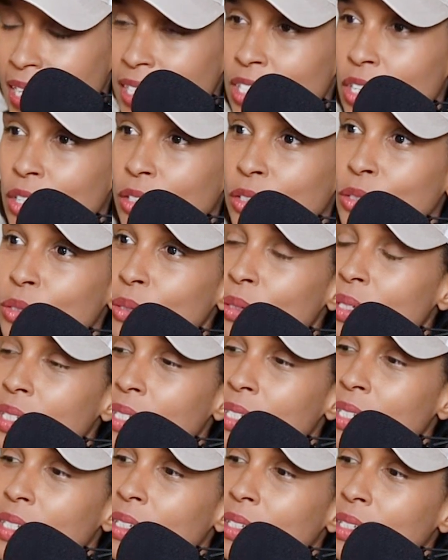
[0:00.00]
it's our duty
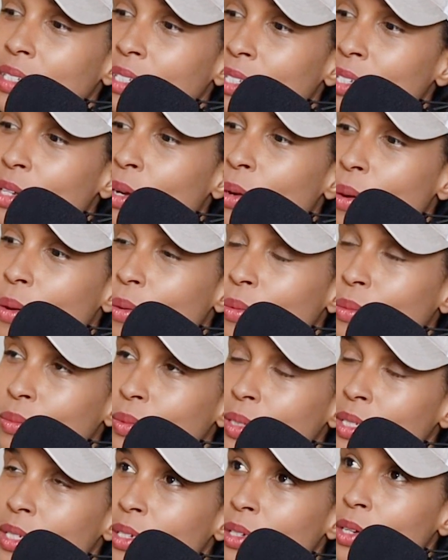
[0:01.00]
to
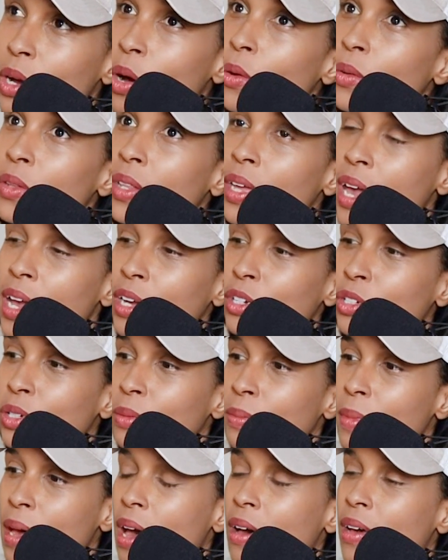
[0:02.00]
go the extra
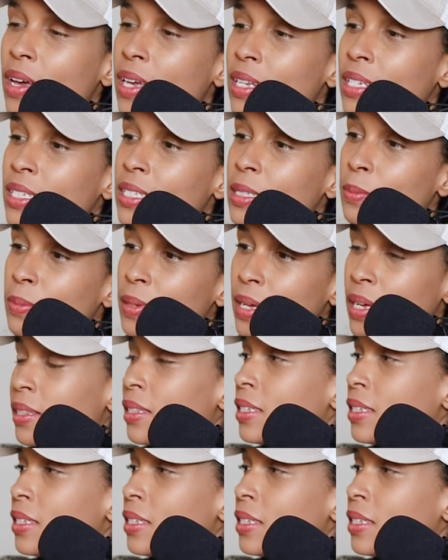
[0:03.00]
mile and explain